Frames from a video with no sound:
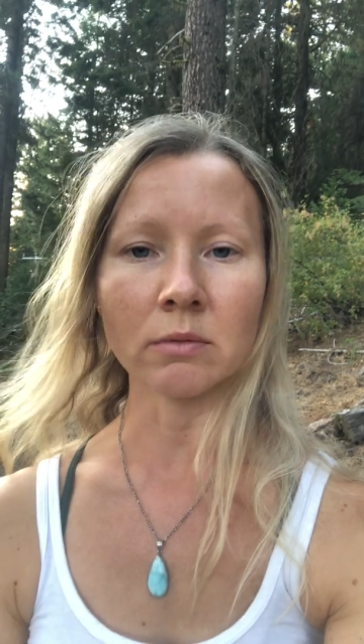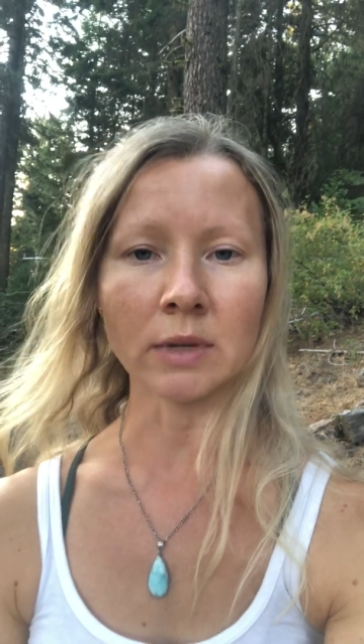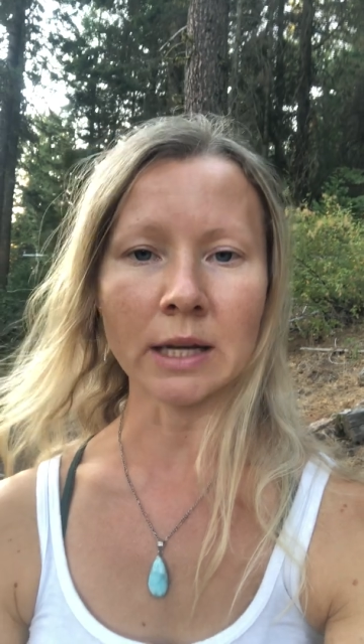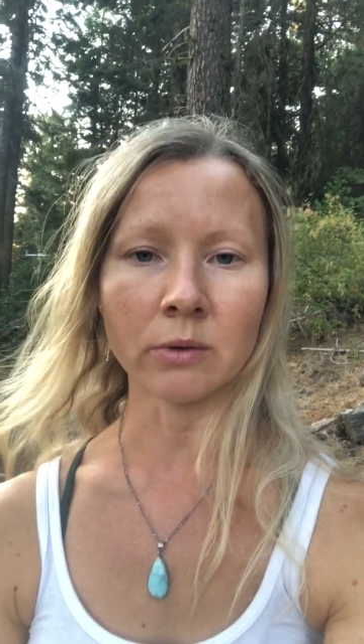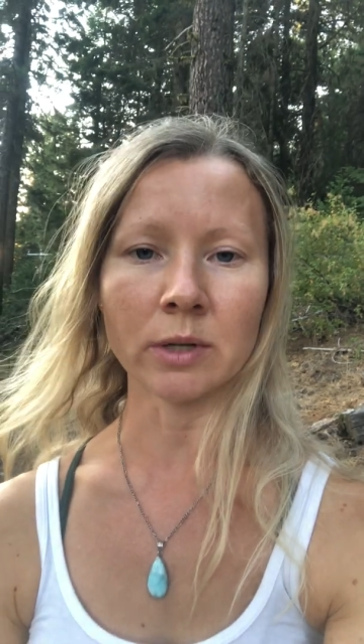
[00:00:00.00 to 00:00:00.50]

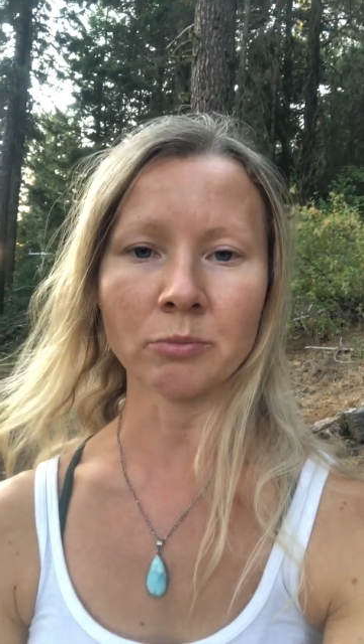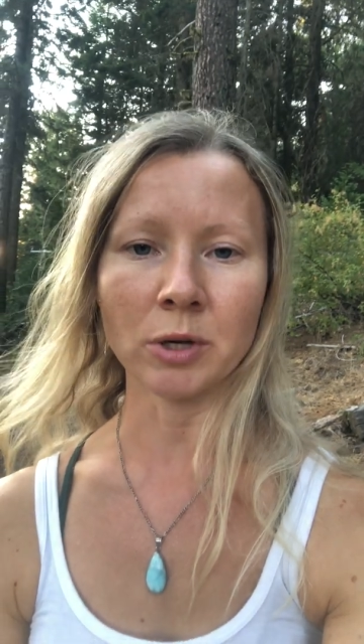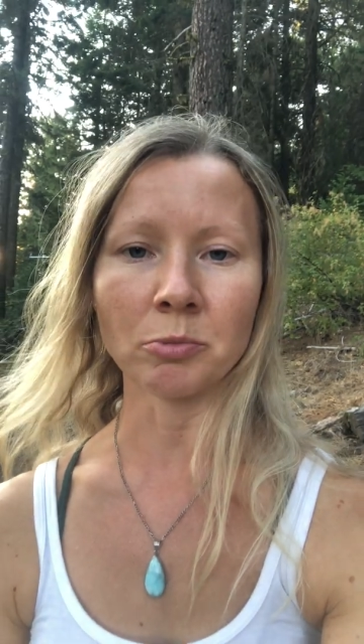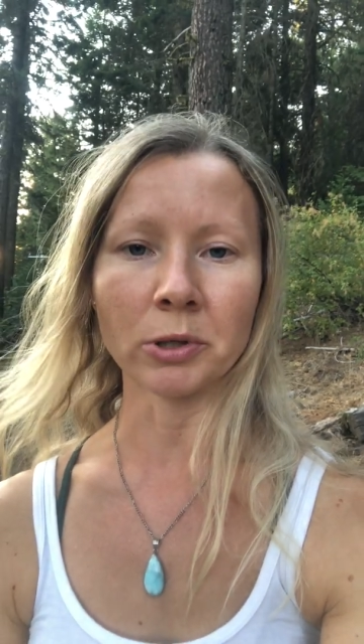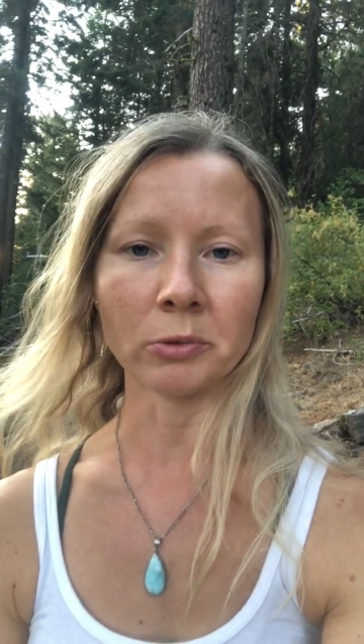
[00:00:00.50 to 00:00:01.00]
like when
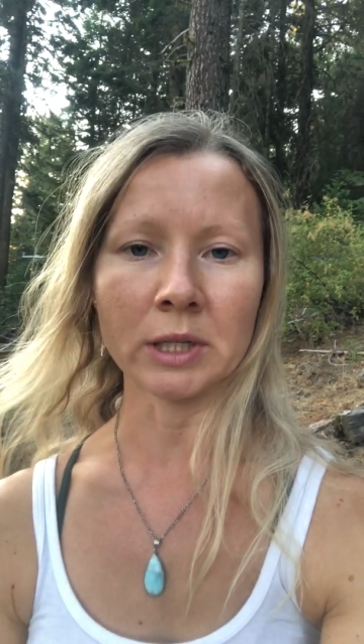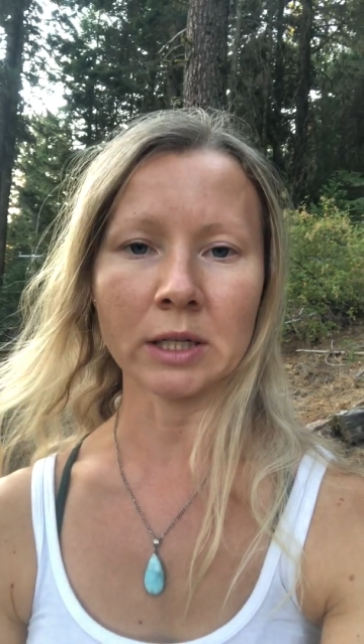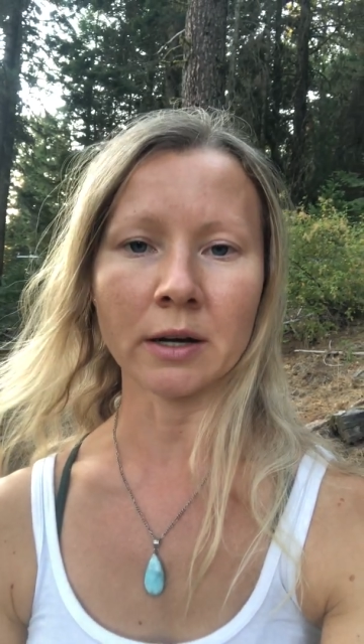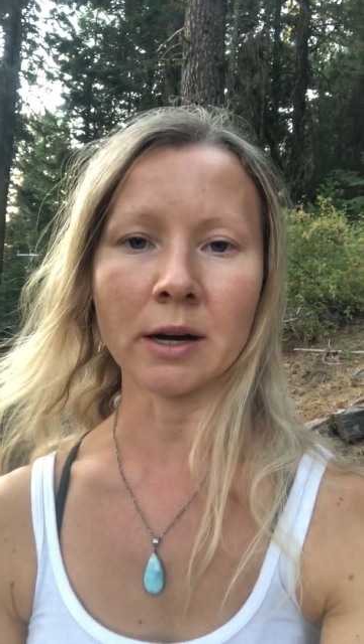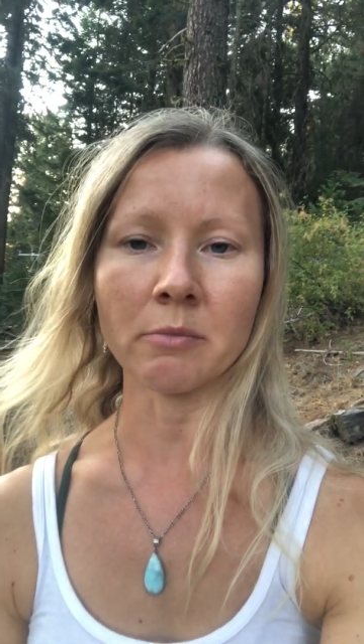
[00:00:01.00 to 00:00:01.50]
people would
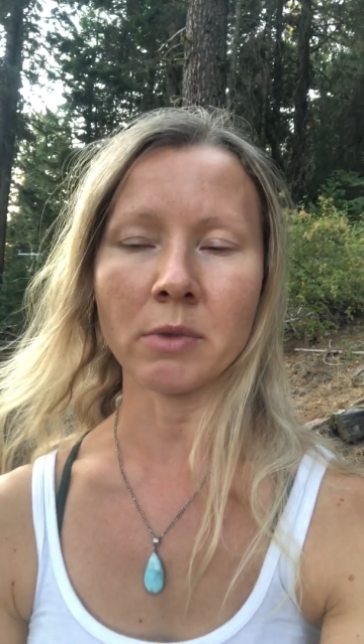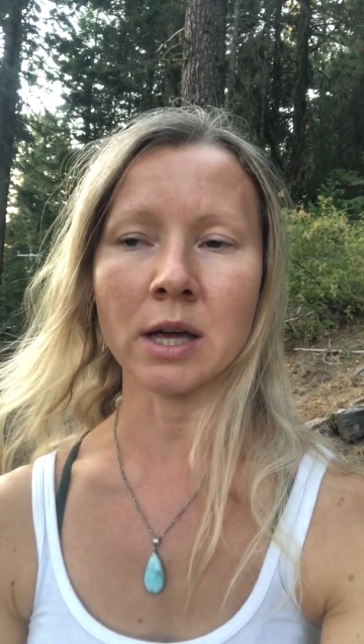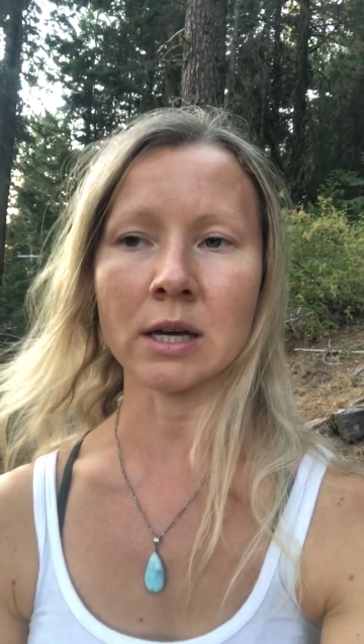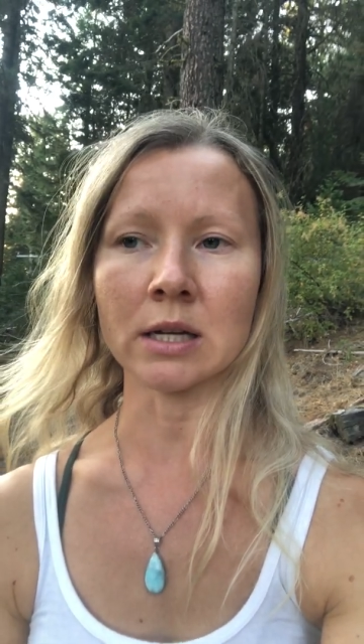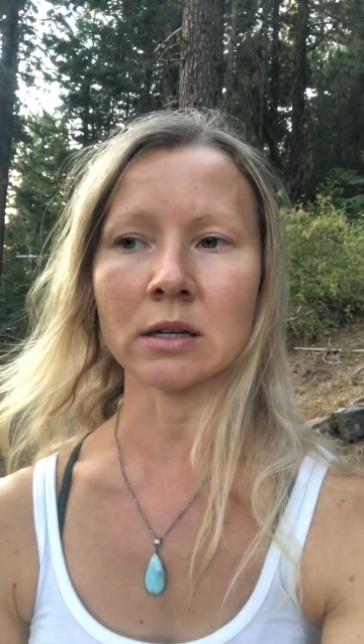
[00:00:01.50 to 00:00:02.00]
come
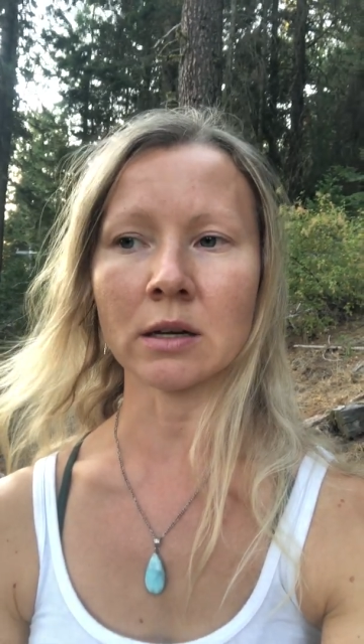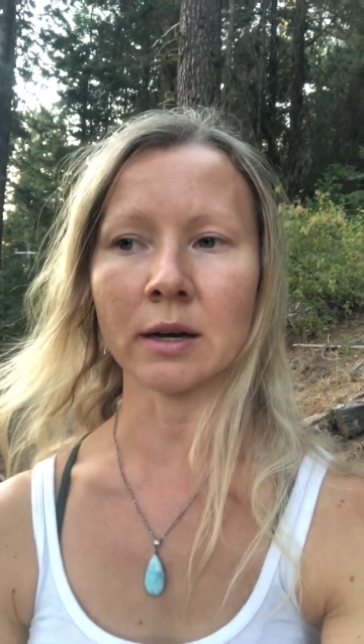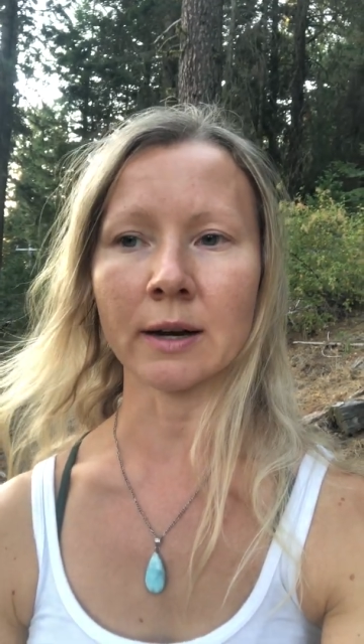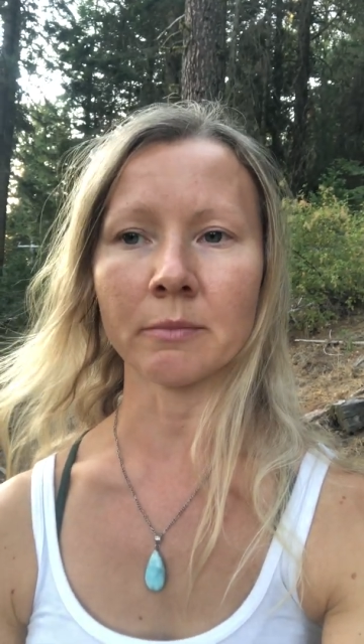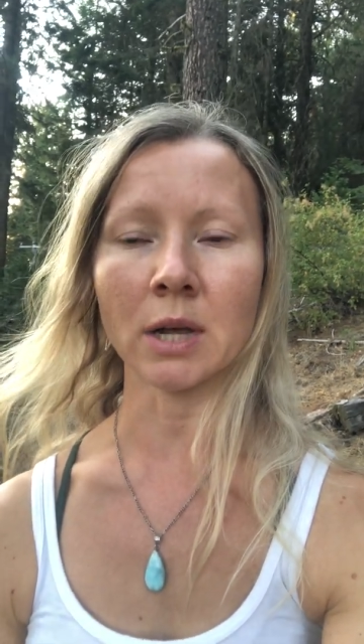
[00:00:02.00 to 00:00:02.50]

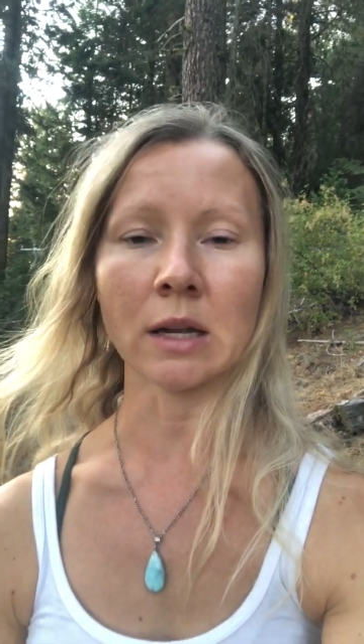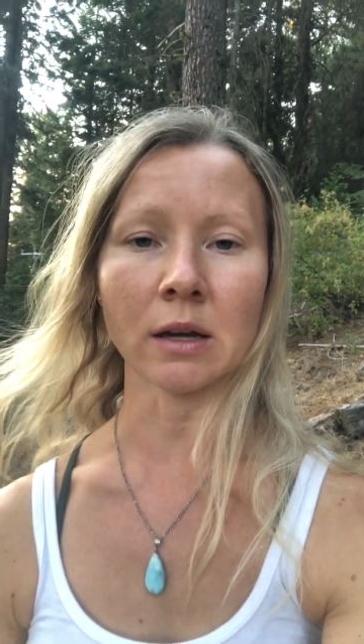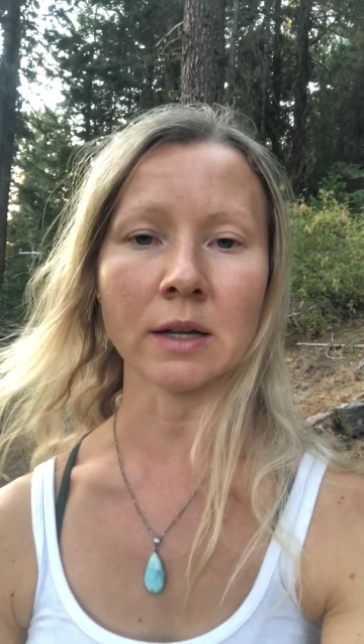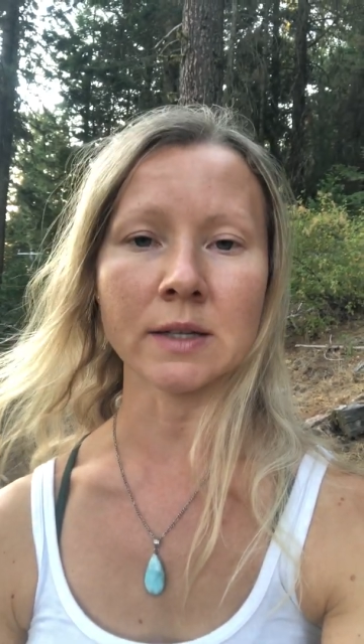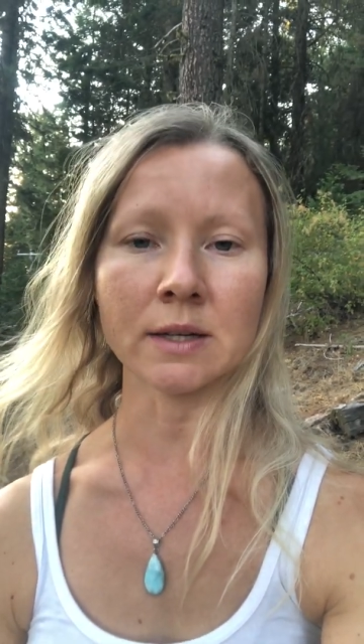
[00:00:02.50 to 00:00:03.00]
and
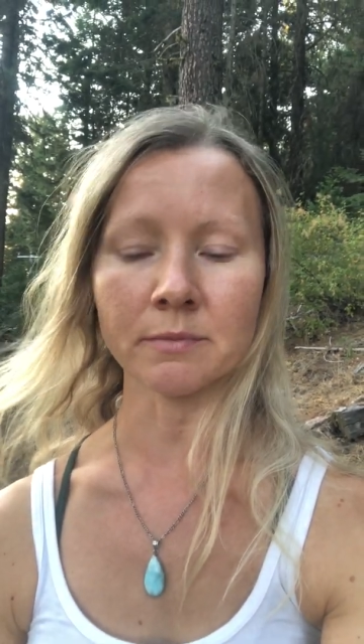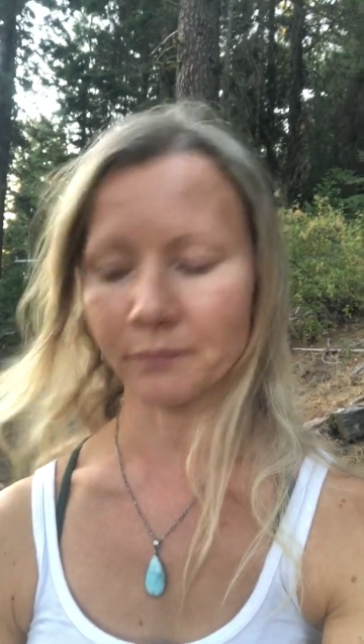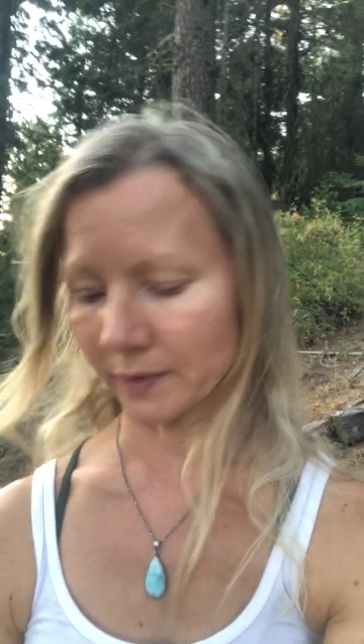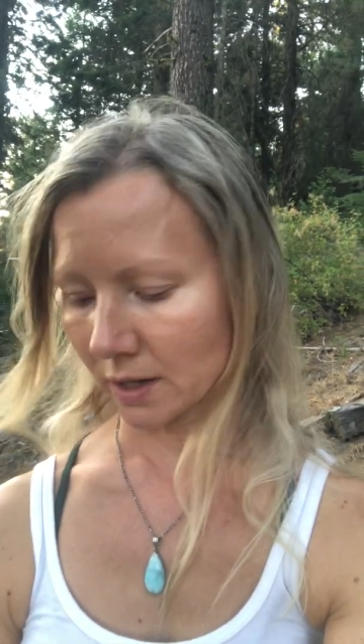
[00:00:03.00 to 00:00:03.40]
cut them.